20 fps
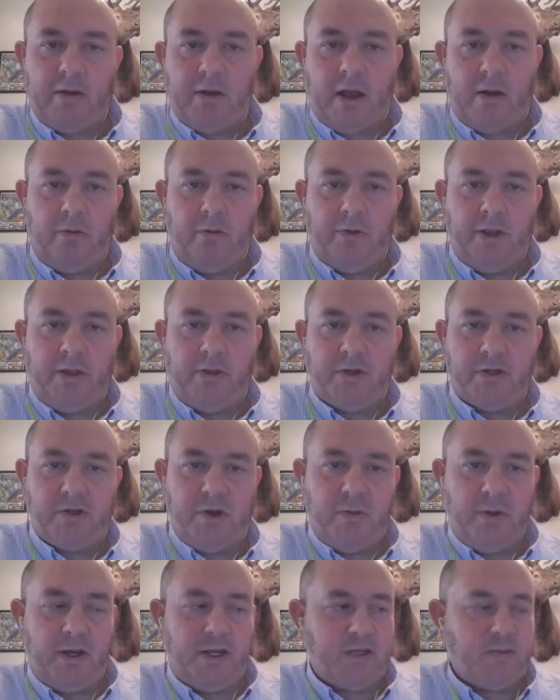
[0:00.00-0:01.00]
I don't think there's
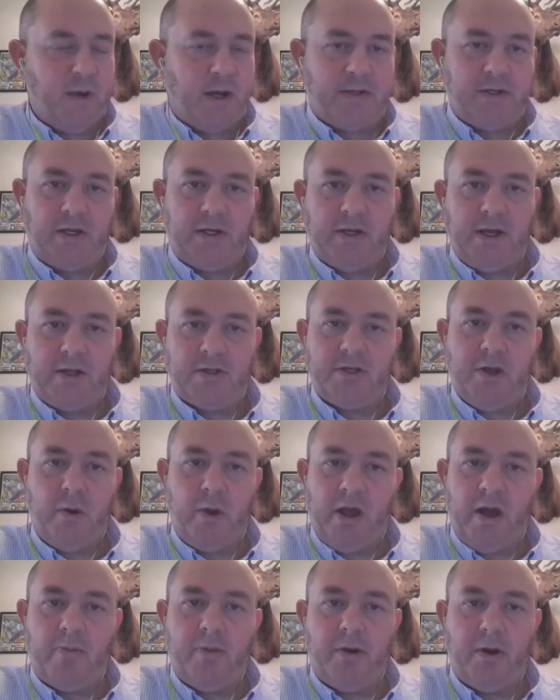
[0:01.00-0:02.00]
too many spacing tests
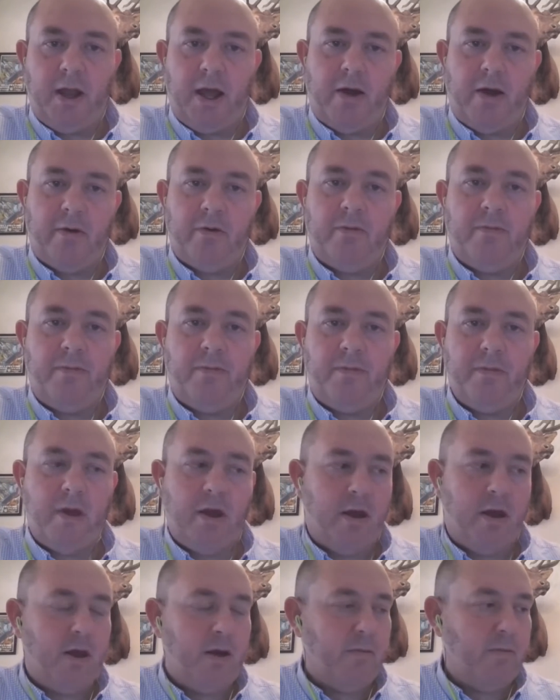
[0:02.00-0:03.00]
going up and down.
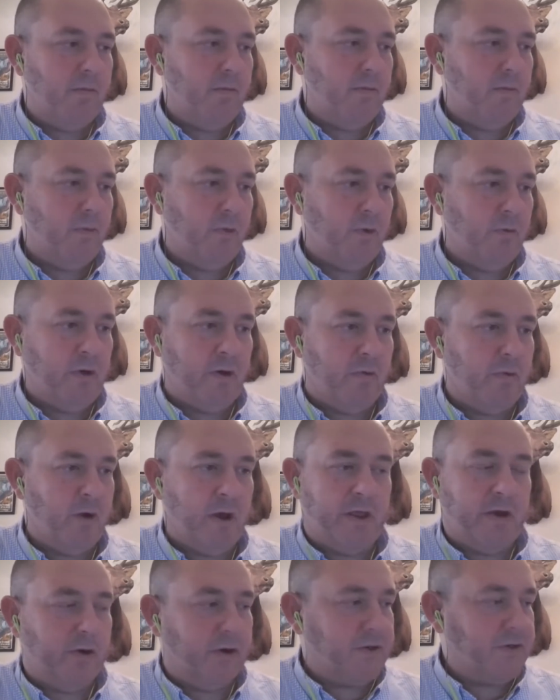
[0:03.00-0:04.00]

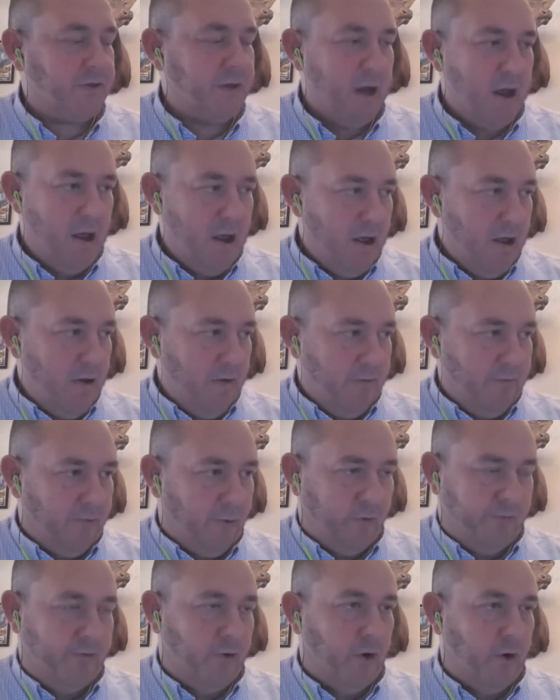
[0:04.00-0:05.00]
Whether it's
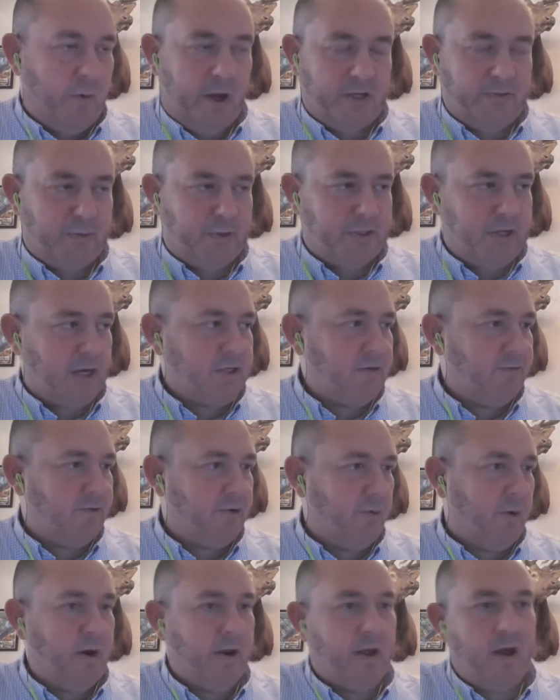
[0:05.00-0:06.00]
four wells per section
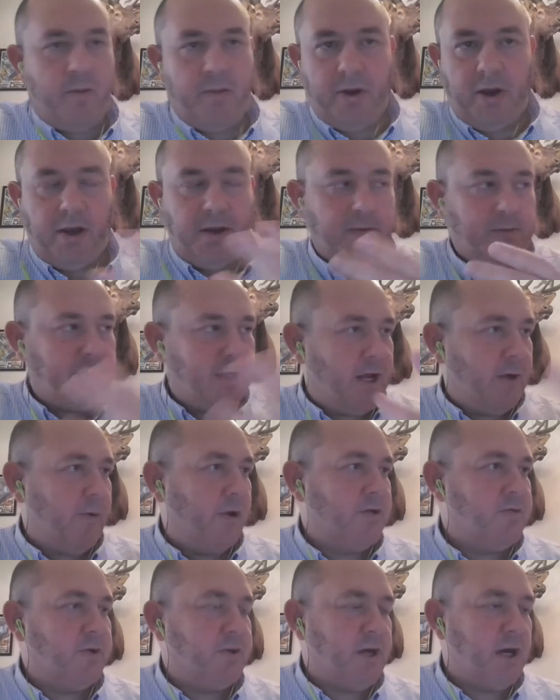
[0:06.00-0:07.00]
for one company, 10
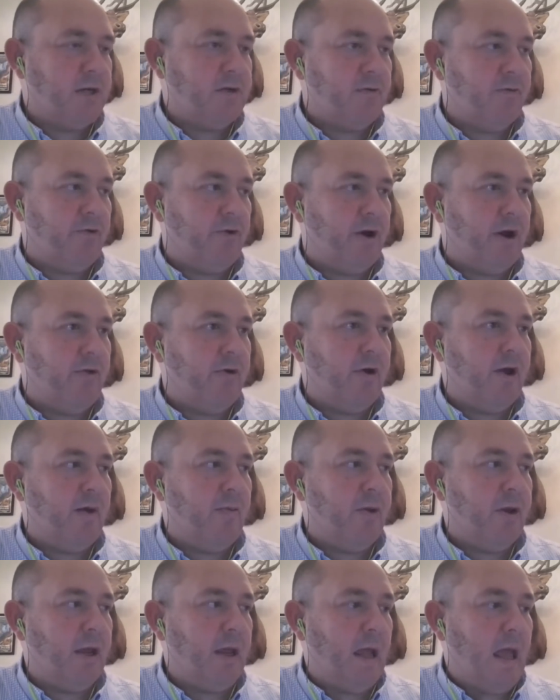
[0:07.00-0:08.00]
wells per section for another
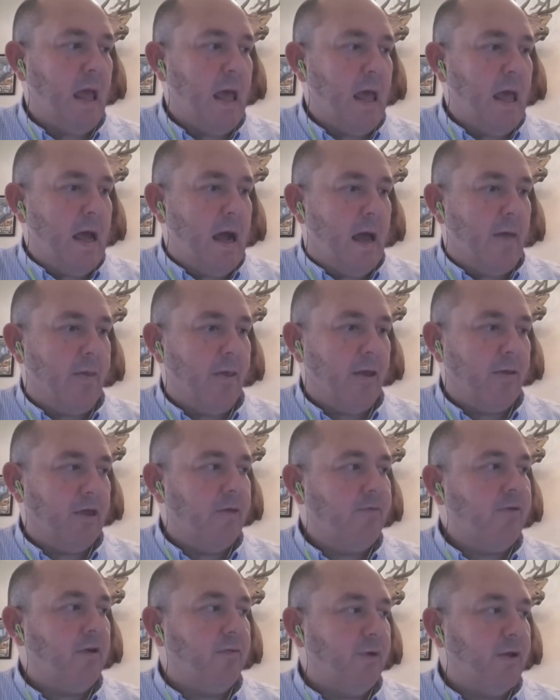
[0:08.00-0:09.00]
company, I think
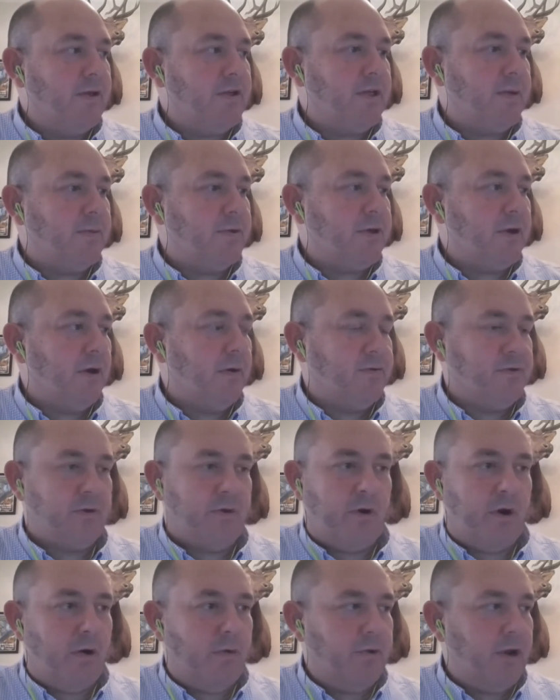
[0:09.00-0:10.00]
they've convinced themselves
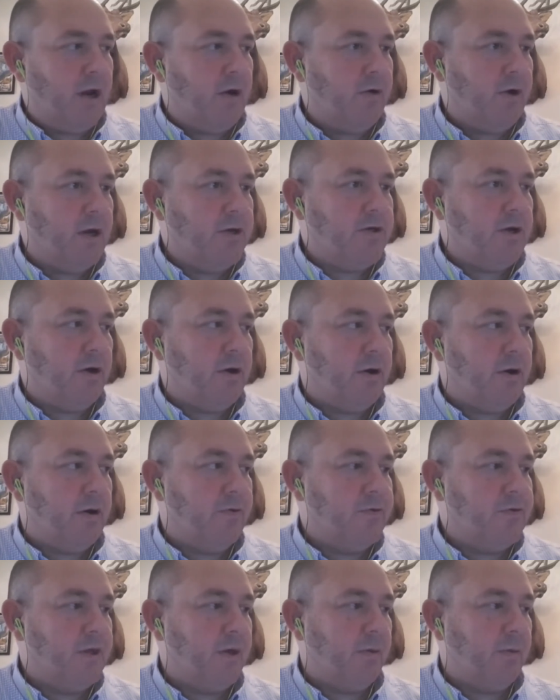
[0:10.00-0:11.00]
through their own degradation
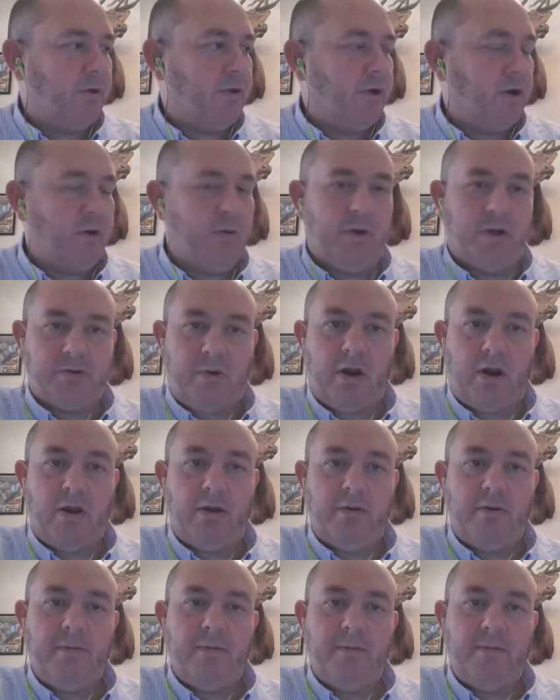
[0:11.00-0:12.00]
curves that what they're doing is
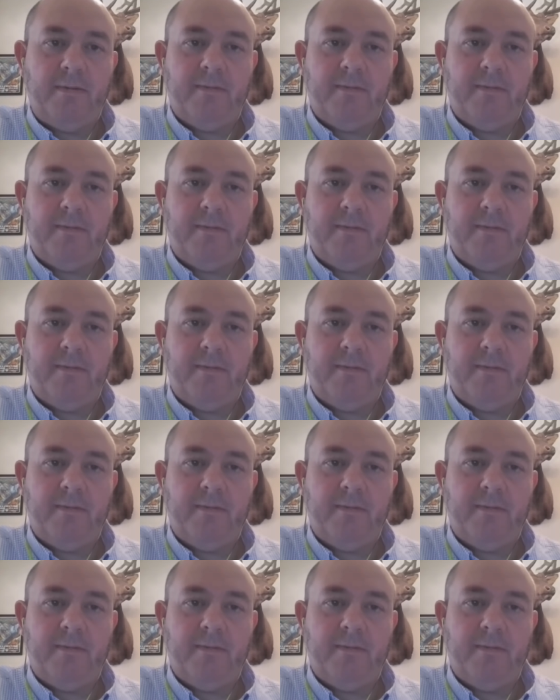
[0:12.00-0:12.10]
right.